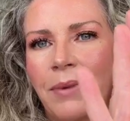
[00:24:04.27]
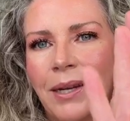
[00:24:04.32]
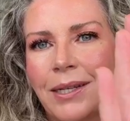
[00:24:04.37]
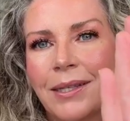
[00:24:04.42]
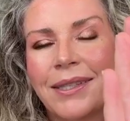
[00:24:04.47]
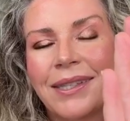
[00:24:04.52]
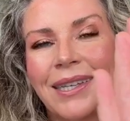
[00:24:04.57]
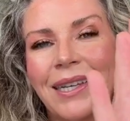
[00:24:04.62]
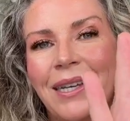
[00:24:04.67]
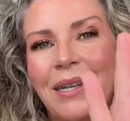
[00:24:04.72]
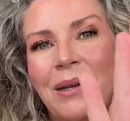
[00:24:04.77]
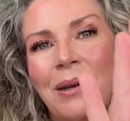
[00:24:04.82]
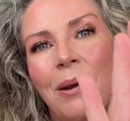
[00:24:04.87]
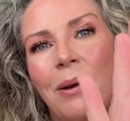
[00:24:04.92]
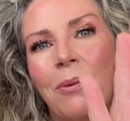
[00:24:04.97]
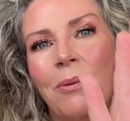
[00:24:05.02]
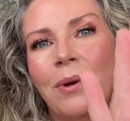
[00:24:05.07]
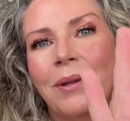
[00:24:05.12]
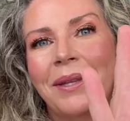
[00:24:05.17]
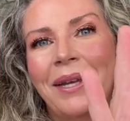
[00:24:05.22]
my skin
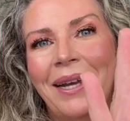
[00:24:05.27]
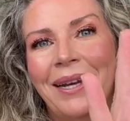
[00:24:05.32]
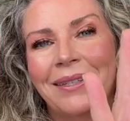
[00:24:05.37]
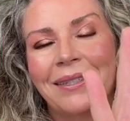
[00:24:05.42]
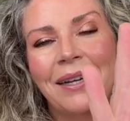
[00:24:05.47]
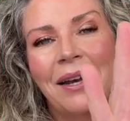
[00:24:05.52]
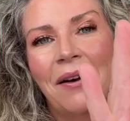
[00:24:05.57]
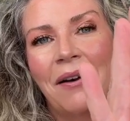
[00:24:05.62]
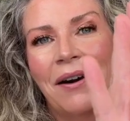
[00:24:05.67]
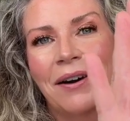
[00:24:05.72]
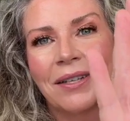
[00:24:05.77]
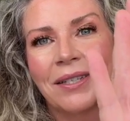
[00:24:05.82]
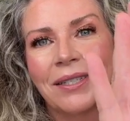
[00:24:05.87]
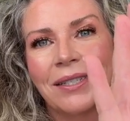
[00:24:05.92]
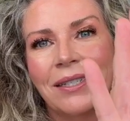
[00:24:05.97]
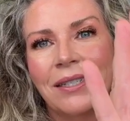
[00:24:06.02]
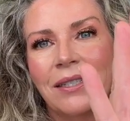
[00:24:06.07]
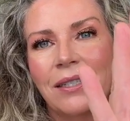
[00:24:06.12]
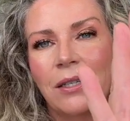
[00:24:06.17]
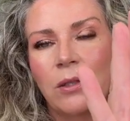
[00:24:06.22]
with
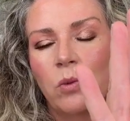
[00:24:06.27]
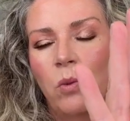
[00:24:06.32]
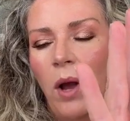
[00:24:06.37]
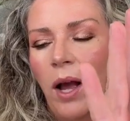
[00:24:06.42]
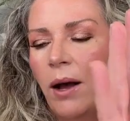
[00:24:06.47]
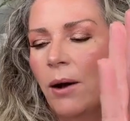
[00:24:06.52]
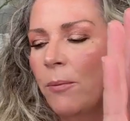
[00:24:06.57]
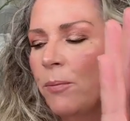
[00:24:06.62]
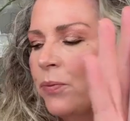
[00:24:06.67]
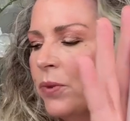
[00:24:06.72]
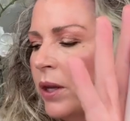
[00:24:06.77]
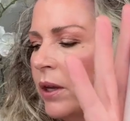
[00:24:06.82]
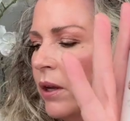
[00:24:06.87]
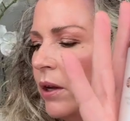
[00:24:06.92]
antioxidants as well.